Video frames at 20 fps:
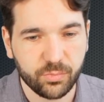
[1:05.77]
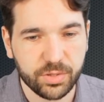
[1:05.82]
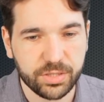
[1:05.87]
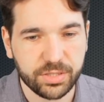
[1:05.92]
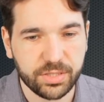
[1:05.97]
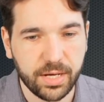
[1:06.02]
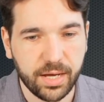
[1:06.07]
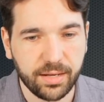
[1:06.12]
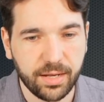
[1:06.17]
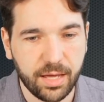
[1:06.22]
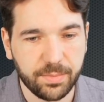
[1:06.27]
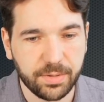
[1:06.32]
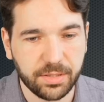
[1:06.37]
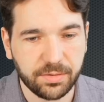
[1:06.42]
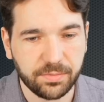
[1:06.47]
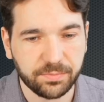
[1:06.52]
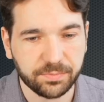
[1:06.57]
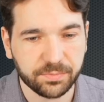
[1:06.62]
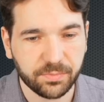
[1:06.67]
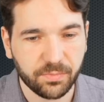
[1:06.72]
with Don
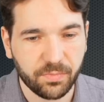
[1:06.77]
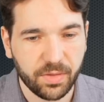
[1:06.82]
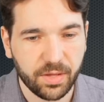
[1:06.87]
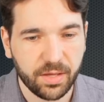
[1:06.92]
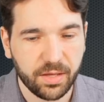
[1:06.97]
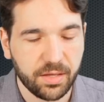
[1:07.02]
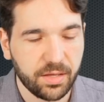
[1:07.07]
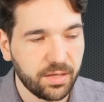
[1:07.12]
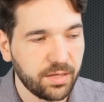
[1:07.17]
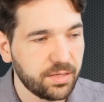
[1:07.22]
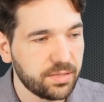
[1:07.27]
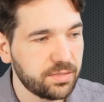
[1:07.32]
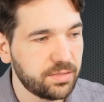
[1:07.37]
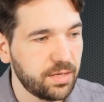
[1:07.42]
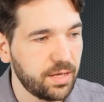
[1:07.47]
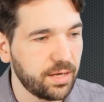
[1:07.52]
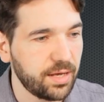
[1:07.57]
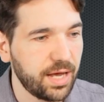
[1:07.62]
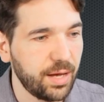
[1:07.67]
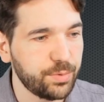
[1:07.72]
Lemon
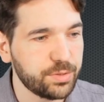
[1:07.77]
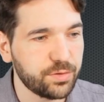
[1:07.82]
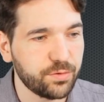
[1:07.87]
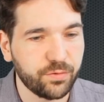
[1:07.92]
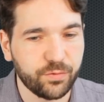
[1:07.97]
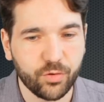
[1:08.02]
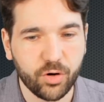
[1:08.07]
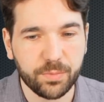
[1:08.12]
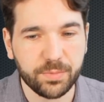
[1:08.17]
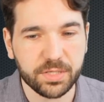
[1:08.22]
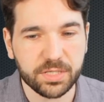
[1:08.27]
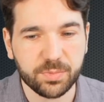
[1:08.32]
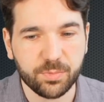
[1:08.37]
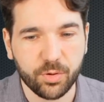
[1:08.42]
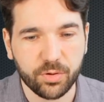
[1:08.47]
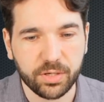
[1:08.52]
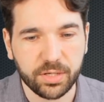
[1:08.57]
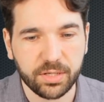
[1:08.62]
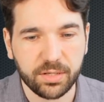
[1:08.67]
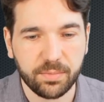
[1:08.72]
saying, I was informed this
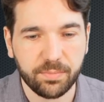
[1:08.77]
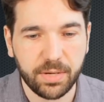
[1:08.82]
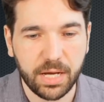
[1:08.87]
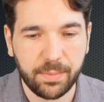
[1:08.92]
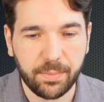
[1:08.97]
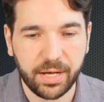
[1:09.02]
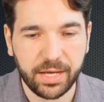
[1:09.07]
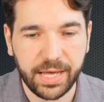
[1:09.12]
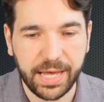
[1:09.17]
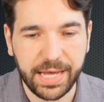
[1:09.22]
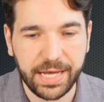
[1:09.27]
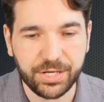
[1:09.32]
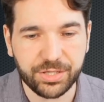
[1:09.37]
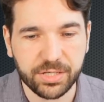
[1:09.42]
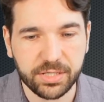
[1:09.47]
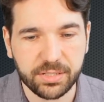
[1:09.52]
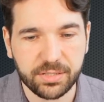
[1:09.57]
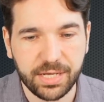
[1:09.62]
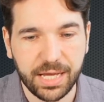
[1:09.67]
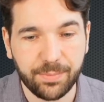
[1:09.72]
morning by my
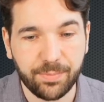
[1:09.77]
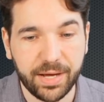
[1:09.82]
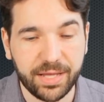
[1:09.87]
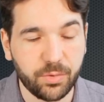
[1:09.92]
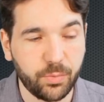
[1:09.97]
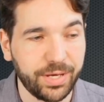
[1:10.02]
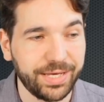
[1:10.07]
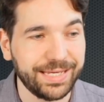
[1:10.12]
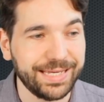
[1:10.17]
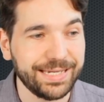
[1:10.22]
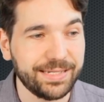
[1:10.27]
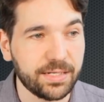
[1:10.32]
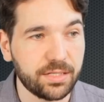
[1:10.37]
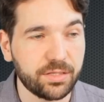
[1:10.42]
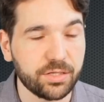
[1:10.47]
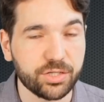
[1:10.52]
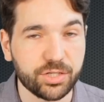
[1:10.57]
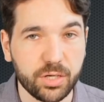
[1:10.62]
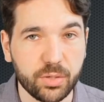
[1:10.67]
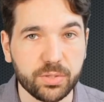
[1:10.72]
agent, and by the way, he
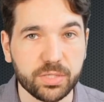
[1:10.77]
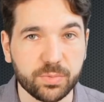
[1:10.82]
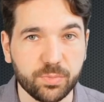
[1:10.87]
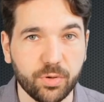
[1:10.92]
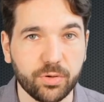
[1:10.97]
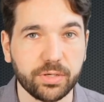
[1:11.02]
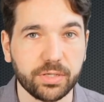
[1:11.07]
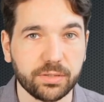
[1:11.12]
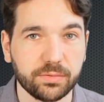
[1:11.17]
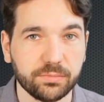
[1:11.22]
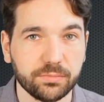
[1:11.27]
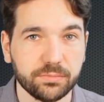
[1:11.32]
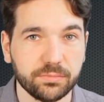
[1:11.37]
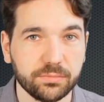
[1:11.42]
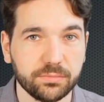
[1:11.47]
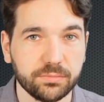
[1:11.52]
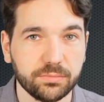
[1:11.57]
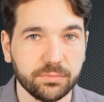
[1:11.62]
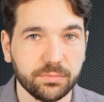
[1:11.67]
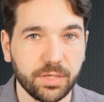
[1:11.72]
did the show this morning,
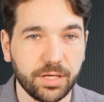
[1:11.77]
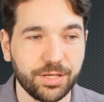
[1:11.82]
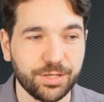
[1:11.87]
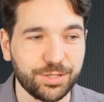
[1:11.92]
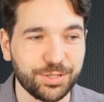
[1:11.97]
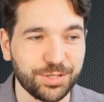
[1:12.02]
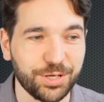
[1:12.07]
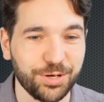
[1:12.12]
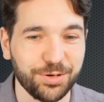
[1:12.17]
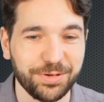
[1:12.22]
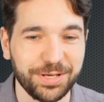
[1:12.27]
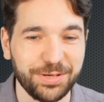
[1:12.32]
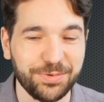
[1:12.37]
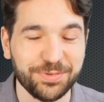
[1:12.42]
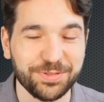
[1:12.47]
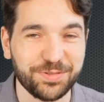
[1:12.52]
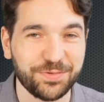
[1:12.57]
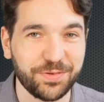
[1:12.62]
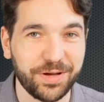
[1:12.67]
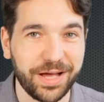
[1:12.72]
so he
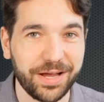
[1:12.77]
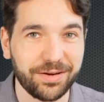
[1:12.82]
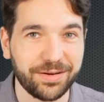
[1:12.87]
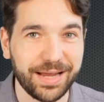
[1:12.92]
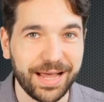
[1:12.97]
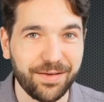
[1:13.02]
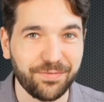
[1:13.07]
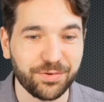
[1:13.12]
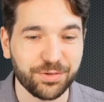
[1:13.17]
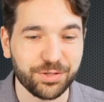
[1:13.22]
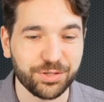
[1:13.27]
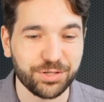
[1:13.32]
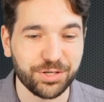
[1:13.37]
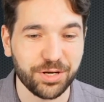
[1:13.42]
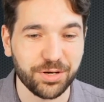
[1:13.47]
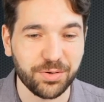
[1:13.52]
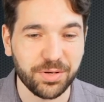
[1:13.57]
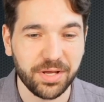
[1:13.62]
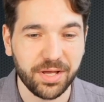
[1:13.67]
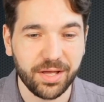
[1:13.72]
was fired after the
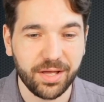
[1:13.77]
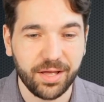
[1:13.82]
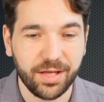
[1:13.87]
show.